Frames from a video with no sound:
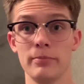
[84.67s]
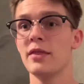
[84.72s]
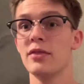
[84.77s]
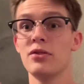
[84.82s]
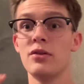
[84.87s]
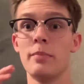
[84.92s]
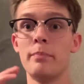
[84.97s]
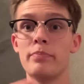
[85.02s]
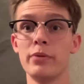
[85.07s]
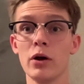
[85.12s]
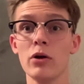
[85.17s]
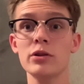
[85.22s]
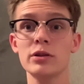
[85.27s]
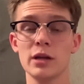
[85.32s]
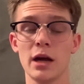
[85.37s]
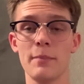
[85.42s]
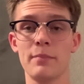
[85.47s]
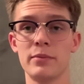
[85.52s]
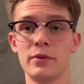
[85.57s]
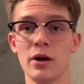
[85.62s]
The
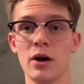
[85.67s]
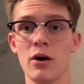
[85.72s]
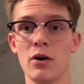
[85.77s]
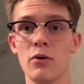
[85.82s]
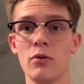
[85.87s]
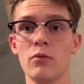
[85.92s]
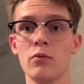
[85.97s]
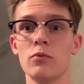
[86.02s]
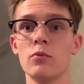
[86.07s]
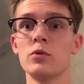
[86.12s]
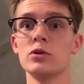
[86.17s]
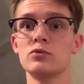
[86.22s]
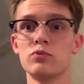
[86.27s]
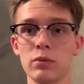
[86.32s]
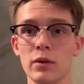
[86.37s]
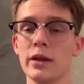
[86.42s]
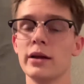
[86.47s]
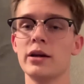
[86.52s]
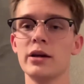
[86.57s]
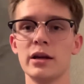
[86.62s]
build-up, though, was
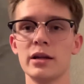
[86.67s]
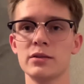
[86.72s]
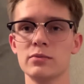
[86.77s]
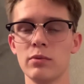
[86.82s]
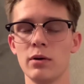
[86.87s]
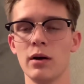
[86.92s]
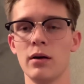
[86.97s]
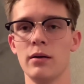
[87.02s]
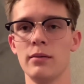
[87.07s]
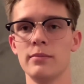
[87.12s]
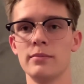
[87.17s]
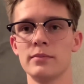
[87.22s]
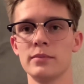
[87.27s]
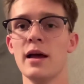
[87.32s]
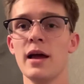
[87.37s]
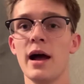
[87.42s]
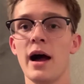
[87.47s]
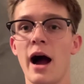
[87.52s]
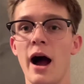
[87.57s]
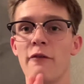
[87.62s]
really good as well.
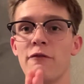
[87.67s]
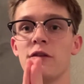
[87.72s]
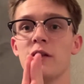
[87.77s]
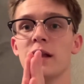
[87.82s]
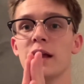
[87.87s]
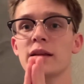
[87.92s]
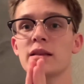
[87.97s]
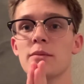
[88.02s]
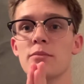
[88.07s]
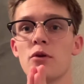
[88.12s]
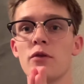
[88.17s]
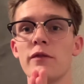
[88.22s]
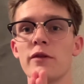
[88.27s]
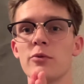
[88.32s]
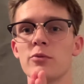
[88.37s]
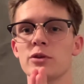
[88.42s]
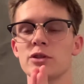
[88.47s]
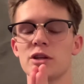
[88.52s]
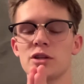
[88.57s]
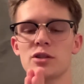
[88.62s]
I feel like the movie
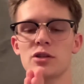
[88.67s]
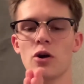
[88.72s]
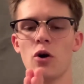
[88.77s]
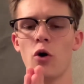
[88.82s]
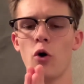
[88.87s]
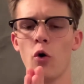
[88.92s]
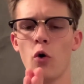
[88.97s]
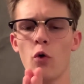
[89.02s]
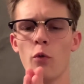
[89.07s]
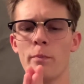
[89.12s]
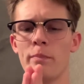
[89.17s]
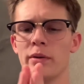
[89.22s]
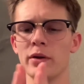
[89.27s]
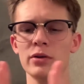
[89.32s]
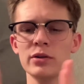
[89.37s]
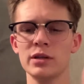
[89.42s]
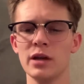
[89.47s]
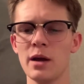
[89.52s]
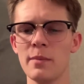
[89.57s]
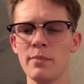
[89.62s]
was just a whole
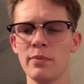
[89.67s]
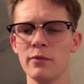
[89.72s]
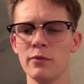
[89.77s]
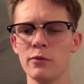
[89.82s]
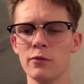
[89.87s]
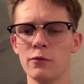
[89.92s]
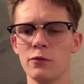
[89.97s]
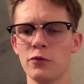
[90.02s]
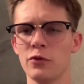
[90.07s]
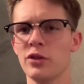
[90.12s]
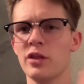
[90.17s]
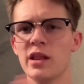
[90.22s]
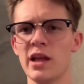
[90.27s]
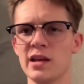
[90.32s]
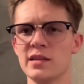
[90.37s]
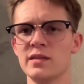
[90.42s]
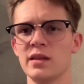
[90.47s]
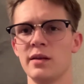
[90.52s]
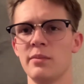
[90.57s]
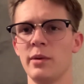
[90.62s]
build-up for the
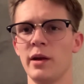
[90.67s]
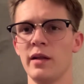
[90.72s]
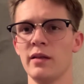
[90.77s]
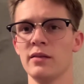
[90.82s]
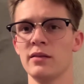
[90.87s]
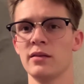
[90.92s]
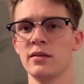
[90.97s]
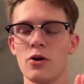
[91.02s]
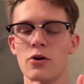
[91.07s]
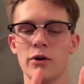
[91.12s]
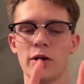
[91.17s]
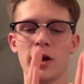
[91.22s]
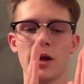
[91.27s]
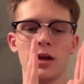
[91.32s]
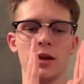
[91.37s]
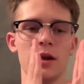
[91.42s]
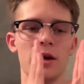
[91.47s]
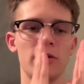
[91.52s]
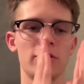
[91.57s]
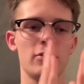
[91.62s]
last 10 minutes. Okay,
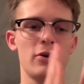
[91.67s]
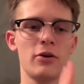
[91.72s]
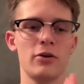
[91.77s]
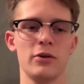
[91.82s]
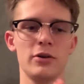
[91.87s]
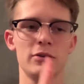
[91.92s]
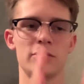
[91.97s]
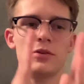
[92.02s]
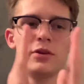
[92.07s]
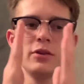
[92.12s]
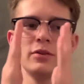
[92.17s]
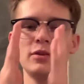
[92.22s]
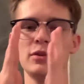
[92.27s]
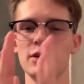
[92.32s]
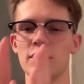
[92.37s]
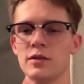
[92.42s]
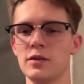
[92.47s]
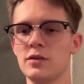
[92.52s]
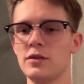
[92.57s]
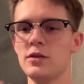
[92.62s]
now Carnage does
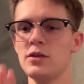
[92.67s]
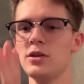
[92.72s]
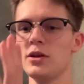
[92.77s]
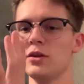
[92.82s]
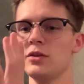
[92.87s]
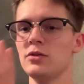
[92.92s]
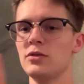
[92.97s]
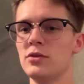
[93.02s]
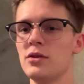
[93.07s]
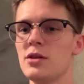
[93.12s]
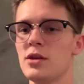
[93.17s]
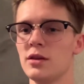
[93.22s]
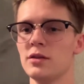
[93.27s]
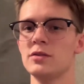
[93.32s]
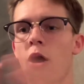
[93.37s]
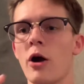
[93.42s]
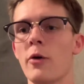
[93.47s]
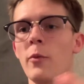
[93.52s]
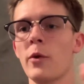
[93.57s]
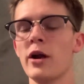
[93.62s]
this, this, this.
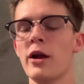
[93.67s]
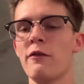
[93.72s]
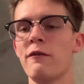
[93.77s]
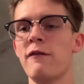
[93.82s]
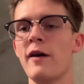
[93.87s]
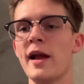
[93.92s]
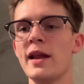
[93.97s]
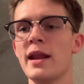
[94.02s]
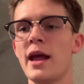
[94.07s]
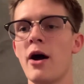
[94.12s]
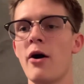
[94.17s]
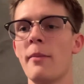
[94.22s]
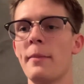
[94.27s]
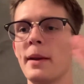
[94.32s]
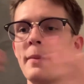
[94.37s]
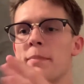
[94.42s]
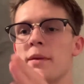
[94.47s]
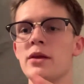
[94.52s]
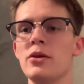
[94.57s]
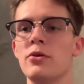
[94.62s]
All right, we're gonna fight now. I'm gonna
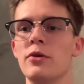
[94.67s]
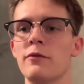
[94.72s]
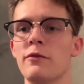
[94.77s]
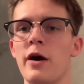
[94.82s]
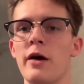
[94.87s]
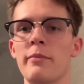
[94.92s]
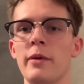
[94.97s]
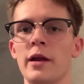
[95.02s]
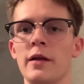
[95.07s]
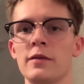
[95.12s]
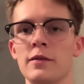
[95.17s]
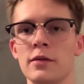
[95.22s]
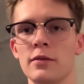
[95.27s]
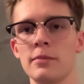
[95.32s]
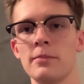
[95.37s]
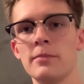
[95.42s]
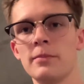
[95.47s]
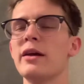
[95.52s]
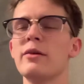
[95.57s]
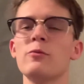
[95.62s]
beat you in five minutes.
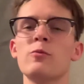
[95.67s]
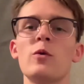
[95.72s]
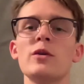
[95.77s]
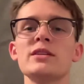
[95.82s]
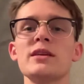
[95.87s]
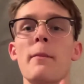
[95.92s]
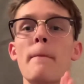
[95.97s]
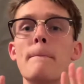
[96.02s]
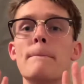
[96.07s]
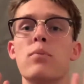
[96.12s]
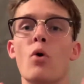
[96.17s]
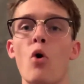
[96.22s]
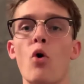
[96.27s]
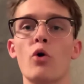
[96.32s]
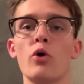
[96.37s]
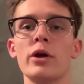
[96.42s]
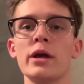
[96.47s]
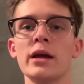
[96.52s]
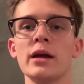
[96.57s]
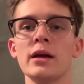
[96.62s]
It wasn't
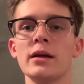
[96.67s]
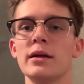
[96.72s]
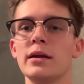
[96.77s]
boring.